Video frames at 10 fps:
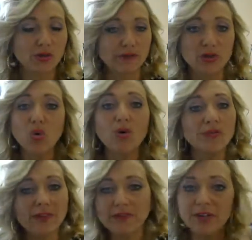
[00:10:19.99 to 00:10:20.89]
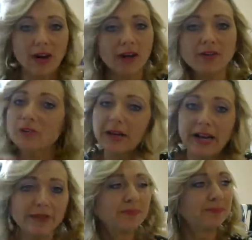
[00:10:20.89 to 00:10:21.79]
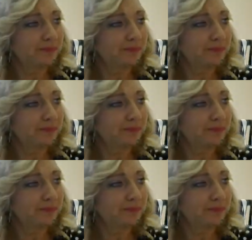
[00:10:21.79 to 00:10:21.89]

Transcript: So if you order 50, 100, whatever,